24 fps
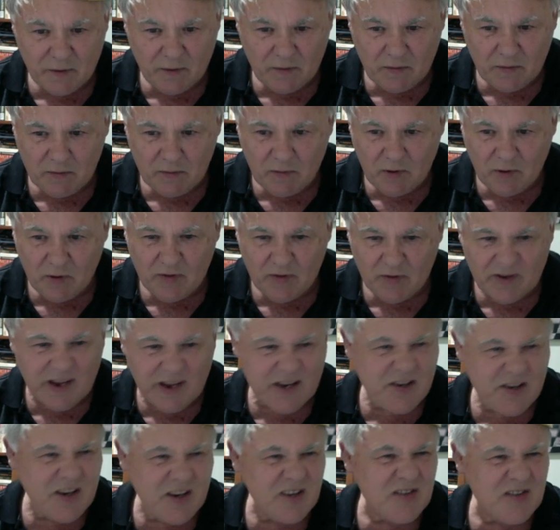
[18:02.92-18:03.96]
well,
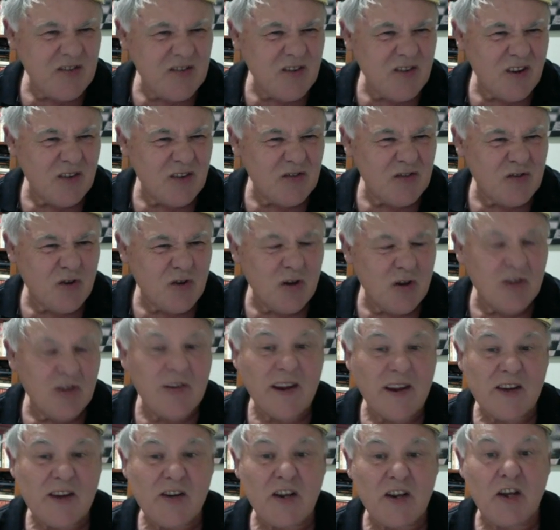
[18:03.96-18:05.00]
actually it's not two, it's
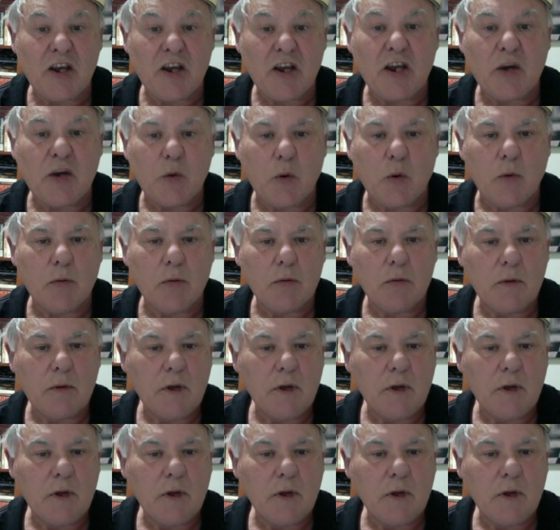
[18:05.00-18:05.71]
actually equal.